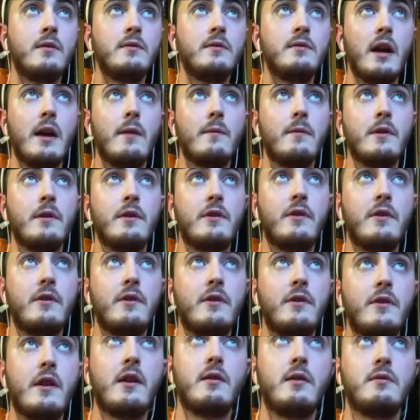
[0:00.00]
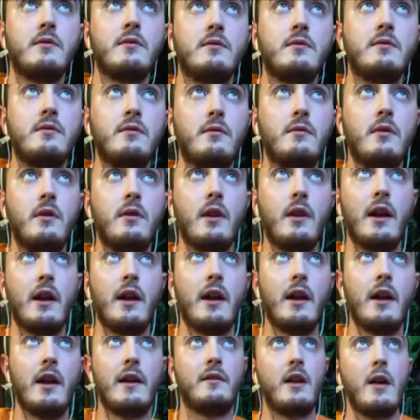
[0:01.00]
I've done everything.
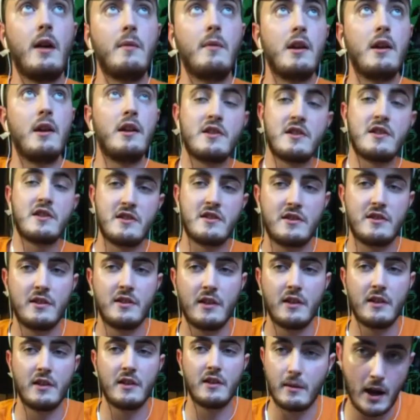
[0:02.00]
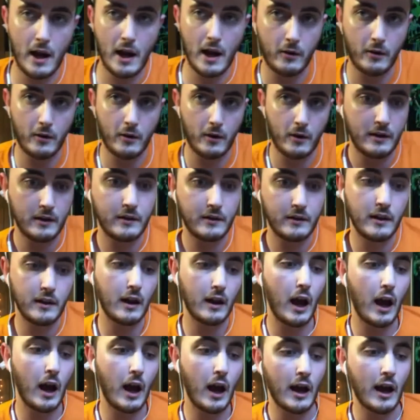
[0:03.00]
Like, I mean, this isn't to like
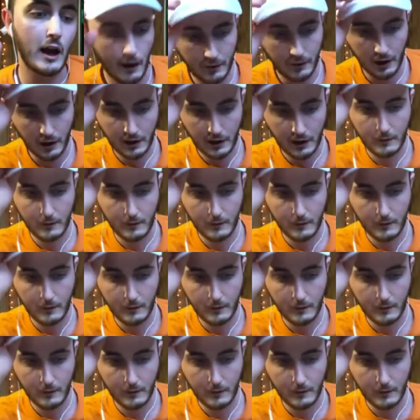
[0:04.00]
brag or anything.